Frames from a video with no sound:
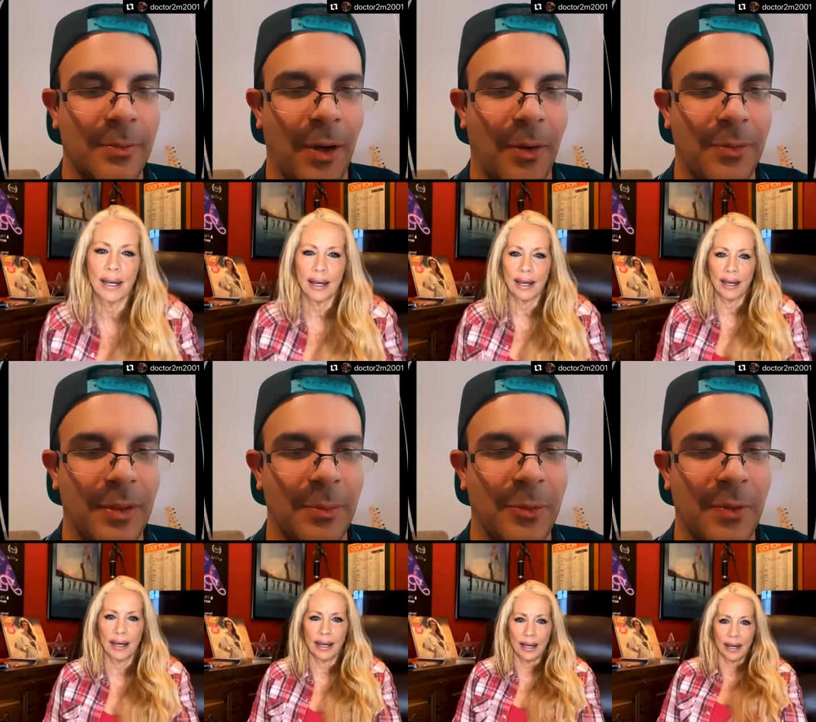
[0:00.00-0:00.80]
Speaker 1: of the
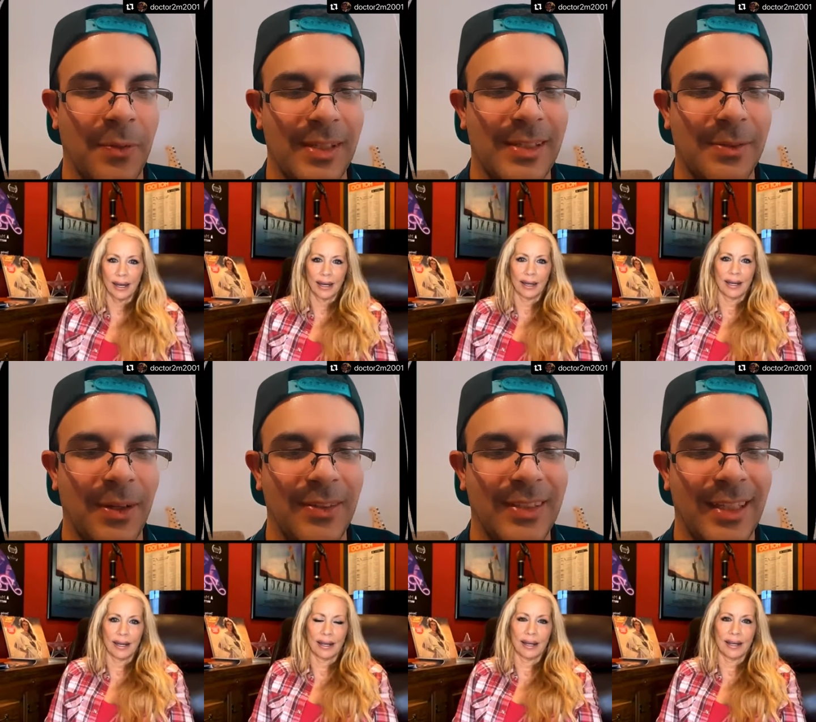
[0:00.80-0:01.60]
movie
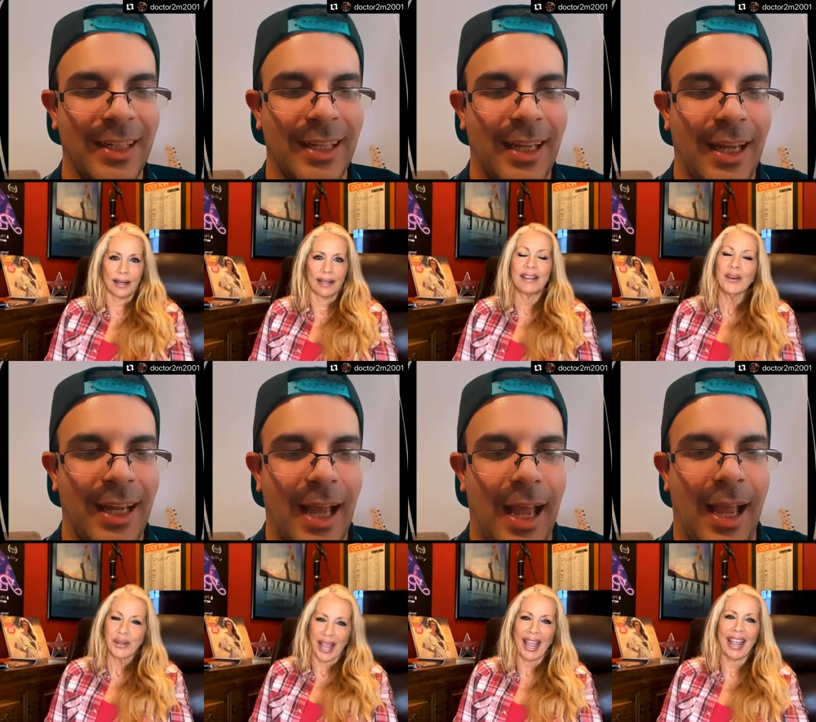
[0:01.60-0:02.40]
festivals.
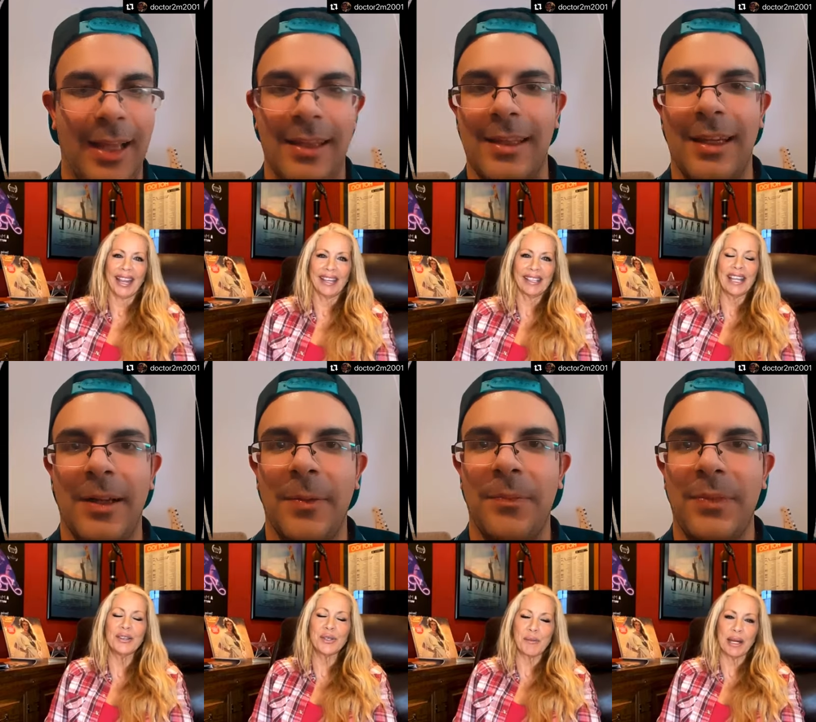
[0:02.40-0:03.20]
Okay. And uh,
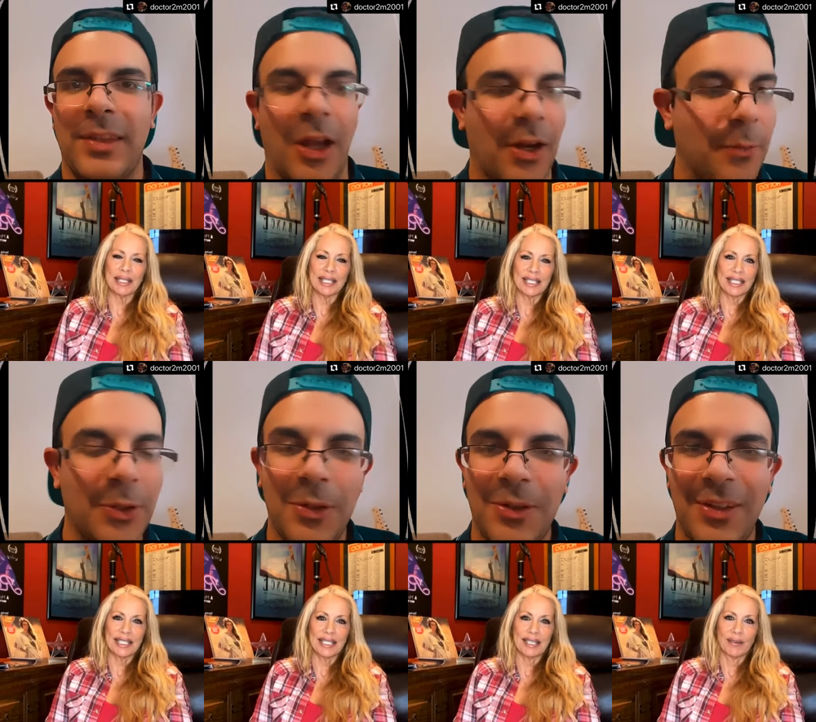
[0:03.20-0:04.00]
Tane, would
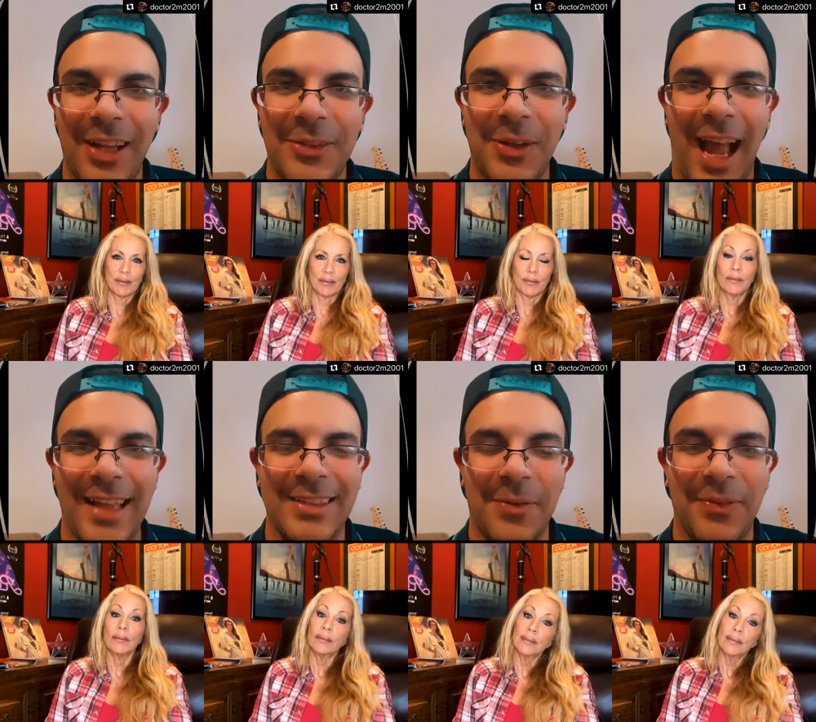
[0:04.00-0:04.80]
you like to add
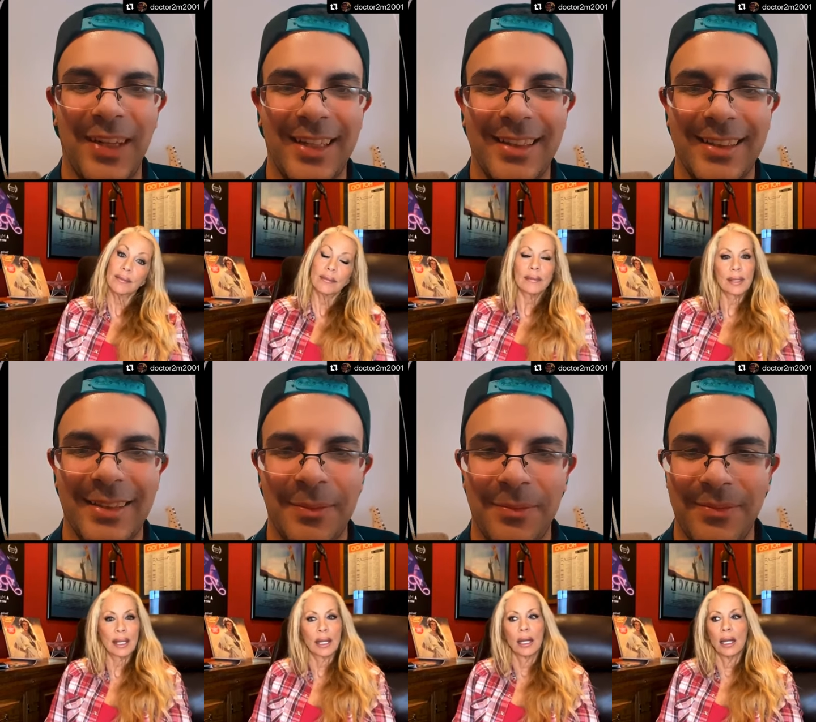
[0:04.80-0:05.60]
something?
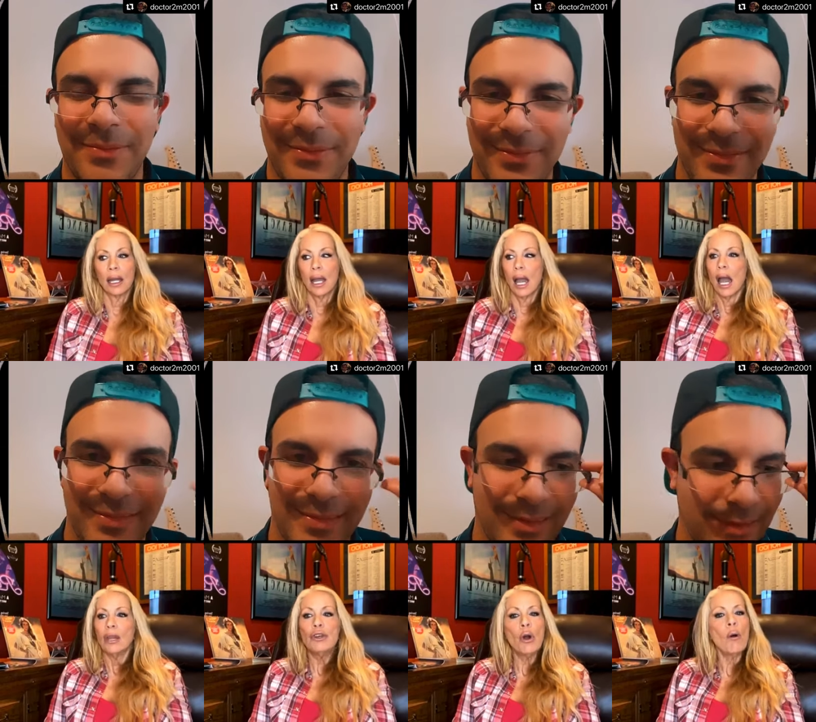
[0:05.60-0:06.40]

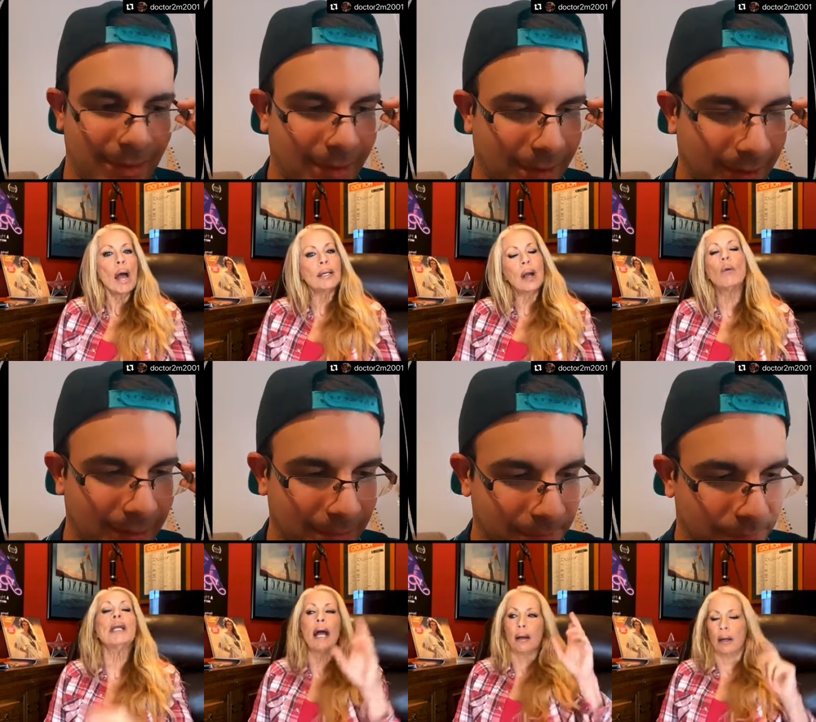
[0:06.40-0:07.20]
Speaker 2: No, I oh, well,
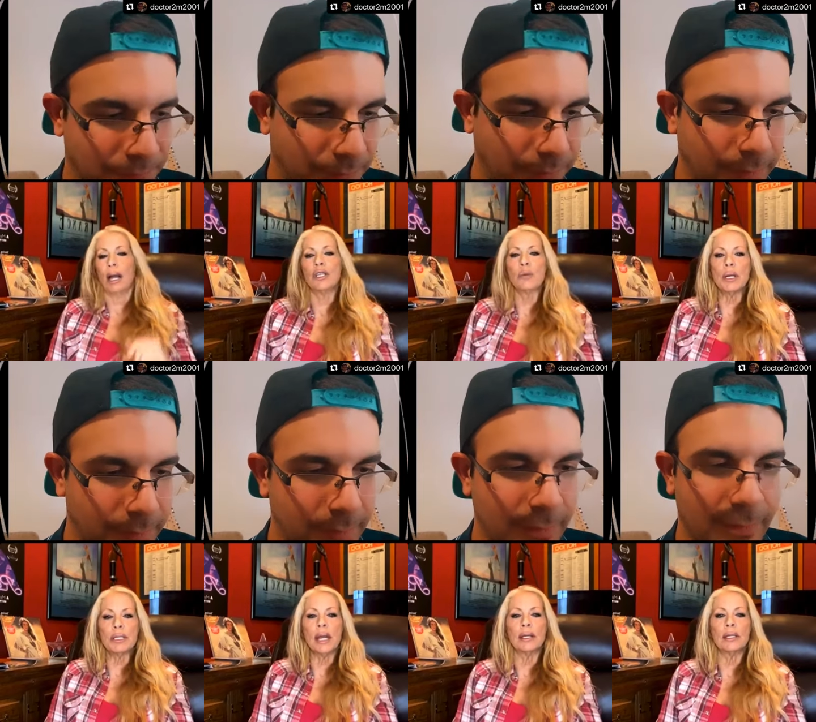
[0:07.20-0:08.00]
yeah. I just want to
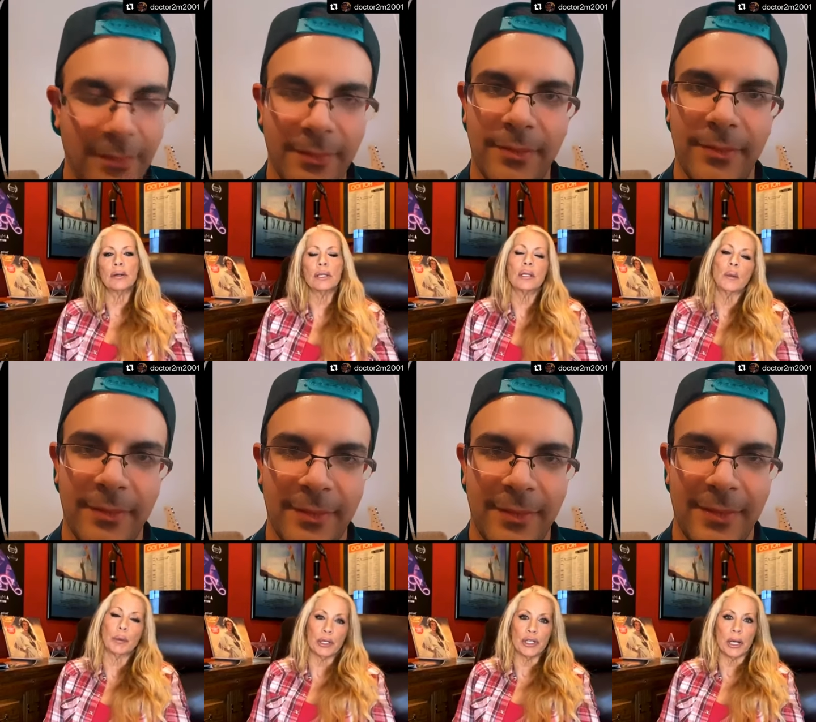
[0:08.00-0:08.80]
say I seriously
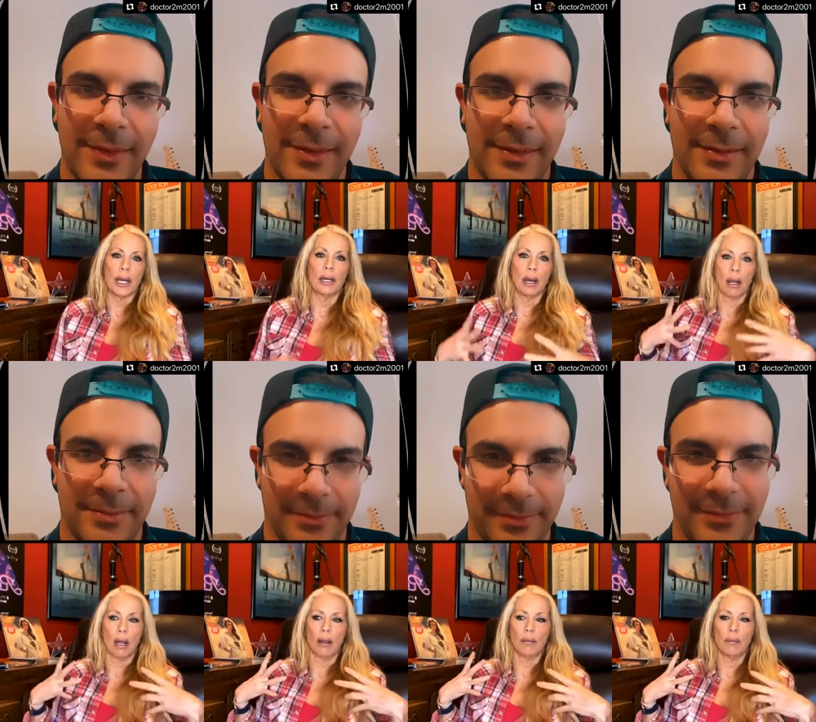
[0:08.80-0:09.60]
appreciate
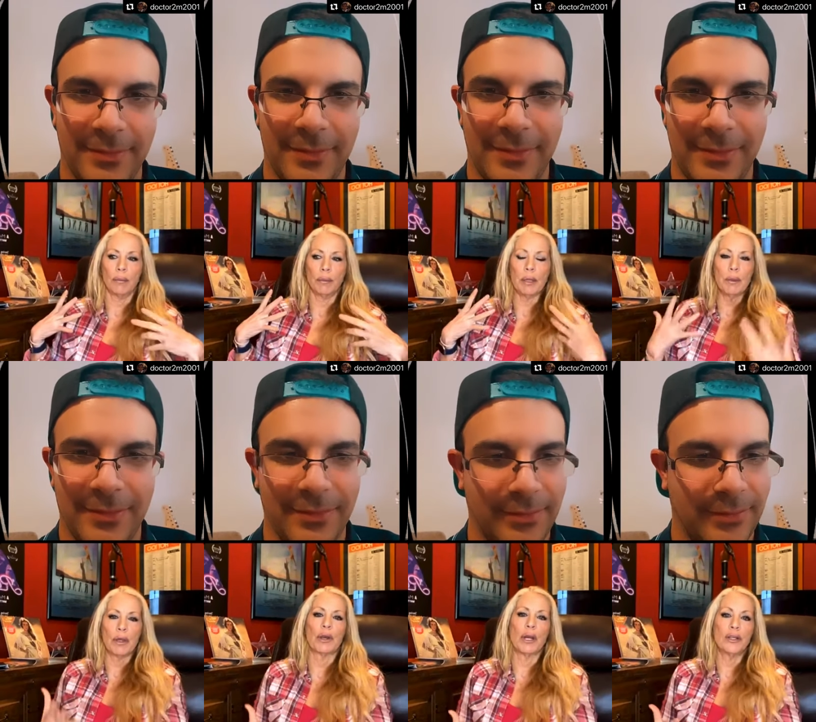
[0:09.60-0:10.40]
um, people that
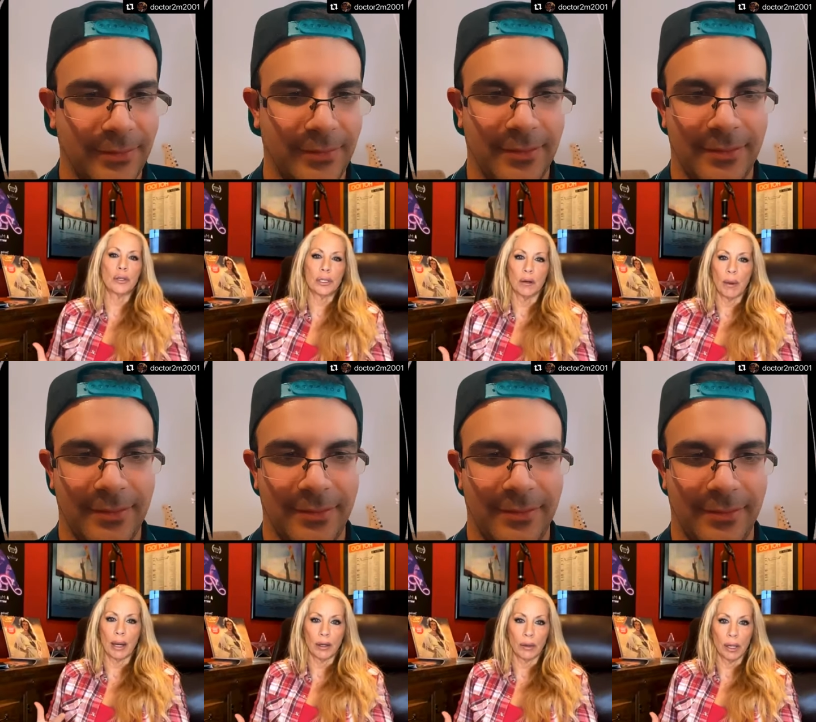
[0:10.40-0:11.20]
are interested in my
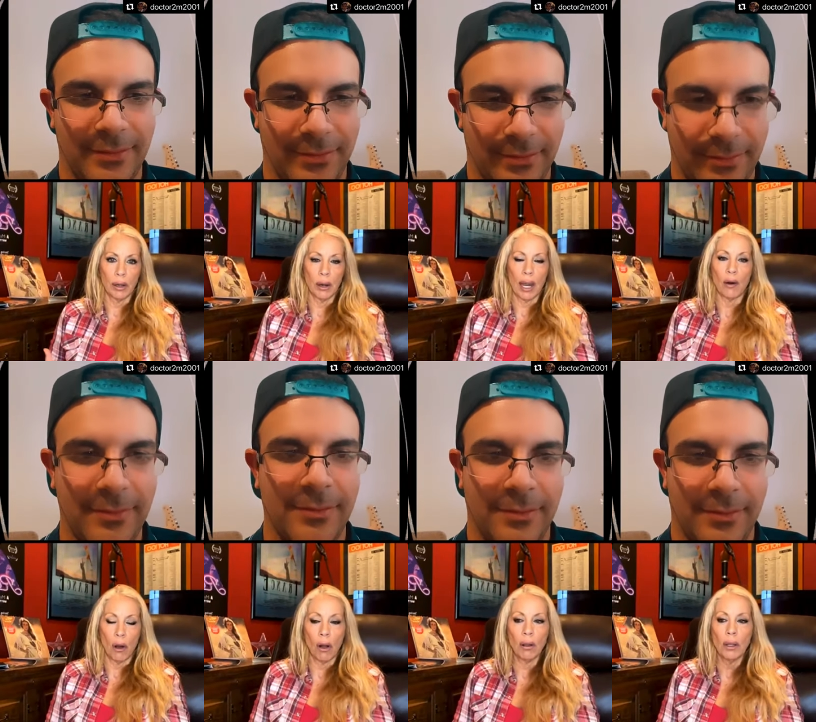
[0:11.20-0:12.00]
career at all.